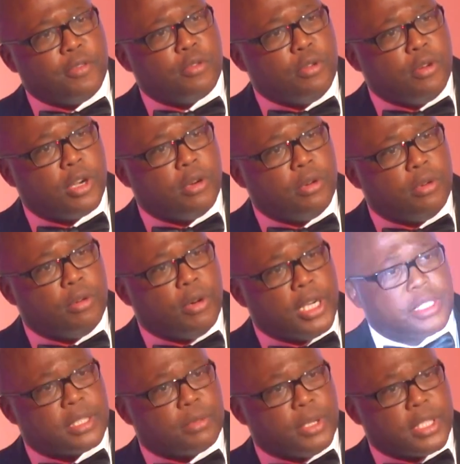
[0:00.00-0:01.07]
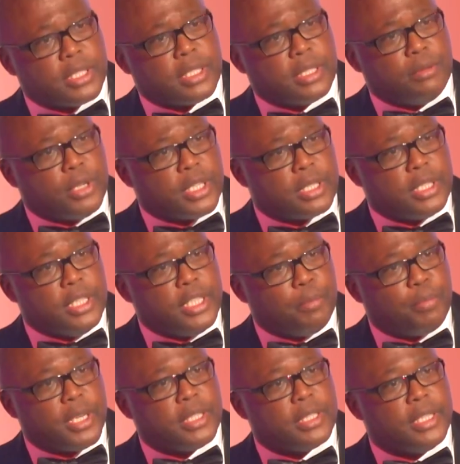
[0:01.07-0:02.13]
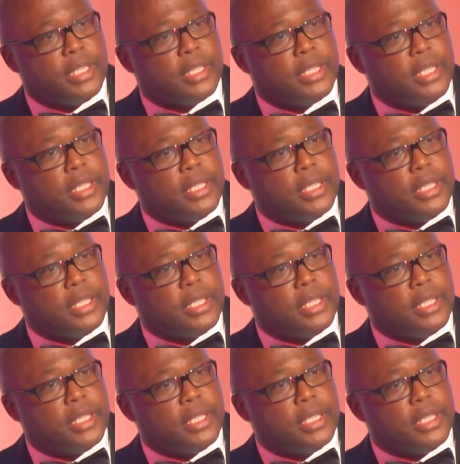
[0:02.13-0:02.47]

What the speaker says: Nkutlu was still the president,